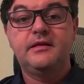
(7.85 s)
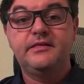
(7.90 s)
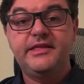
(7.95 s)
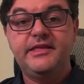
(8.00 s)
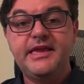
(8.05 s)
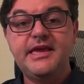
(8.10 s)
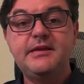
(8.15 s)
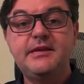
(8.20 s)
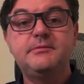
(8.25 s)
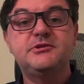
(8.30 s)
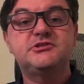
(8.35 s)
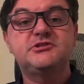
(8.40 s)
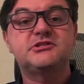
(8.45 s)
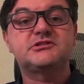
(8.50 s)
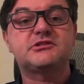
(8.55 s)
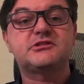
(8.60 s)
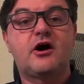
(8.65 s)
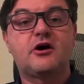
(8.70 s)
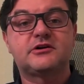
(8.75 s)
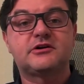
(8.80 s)
The
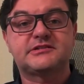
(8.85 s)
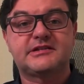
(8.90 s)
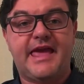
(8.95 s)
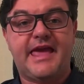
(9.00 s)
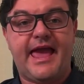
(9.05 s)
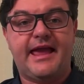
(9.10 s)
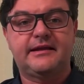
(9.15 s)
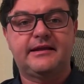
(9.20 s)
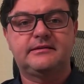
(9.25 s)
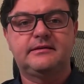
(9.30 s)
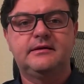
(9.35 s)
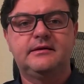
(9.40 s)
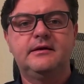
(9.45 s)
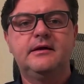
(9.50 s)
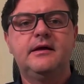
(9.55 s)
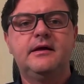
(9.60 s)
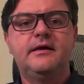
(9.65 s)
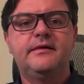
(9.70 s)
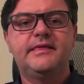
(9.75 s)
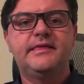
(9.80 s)
images are scanned.
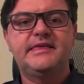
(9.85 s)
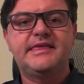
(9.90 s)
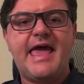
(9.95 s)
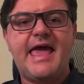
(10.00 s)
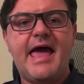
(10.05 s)
The